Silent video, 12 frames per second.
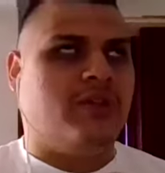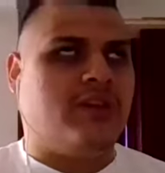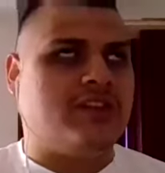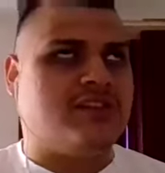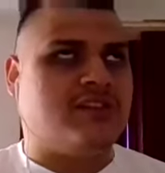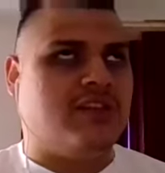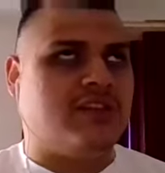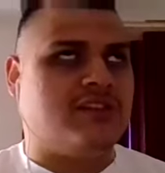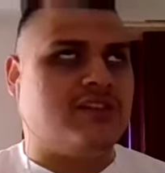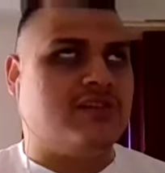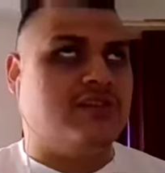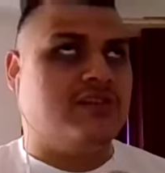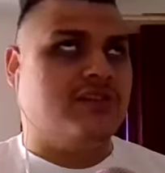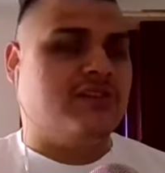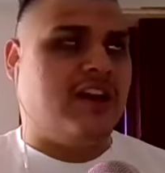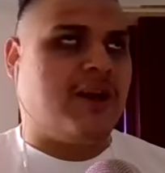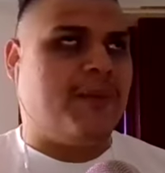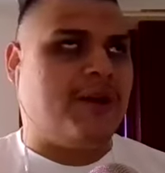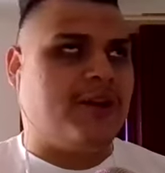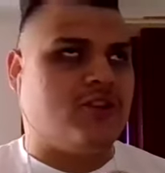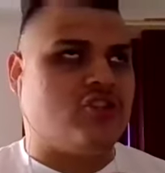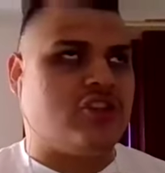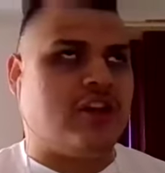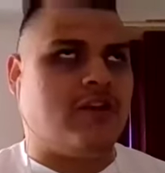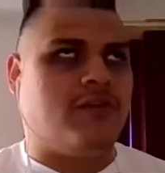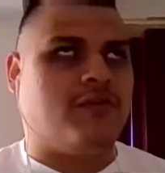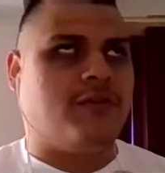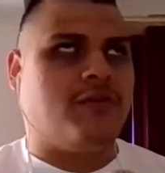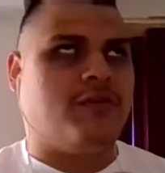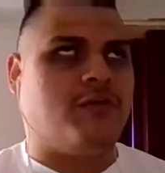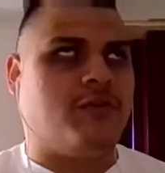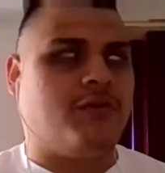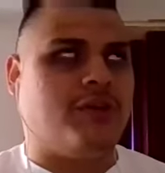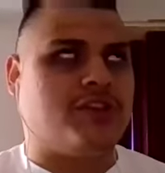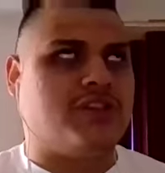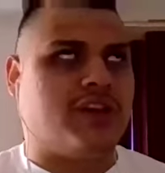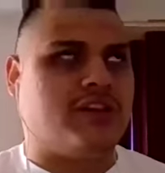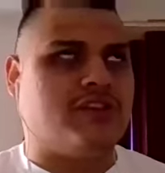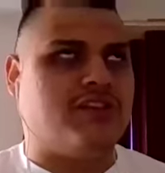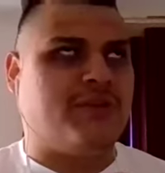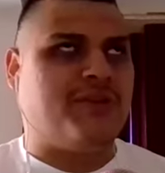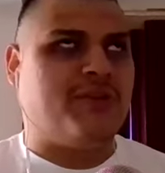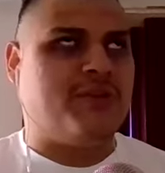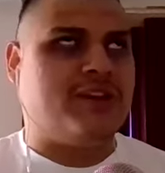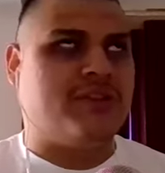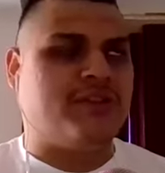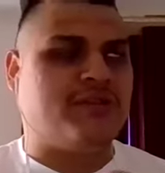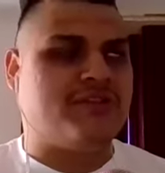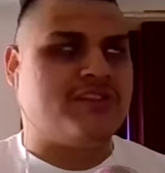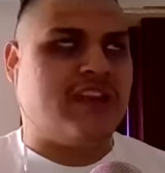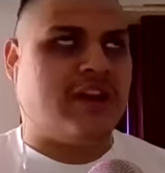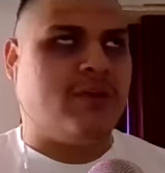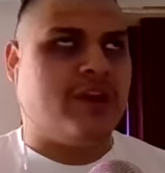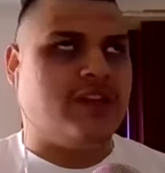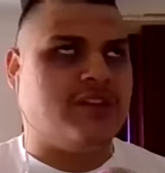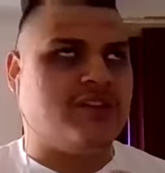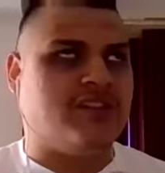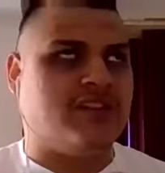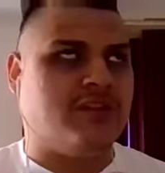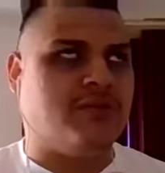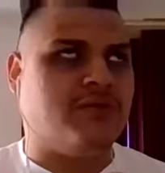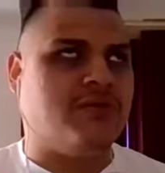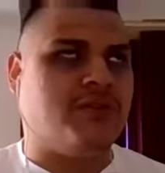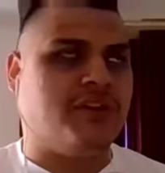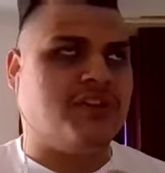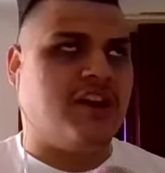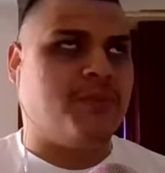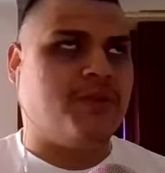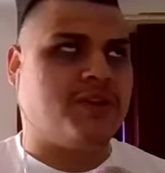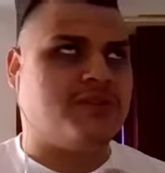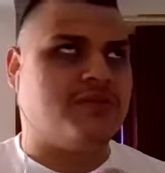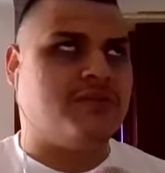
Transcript: let's let's talk about your channel for, for a quick second so that way we can segue into the topics.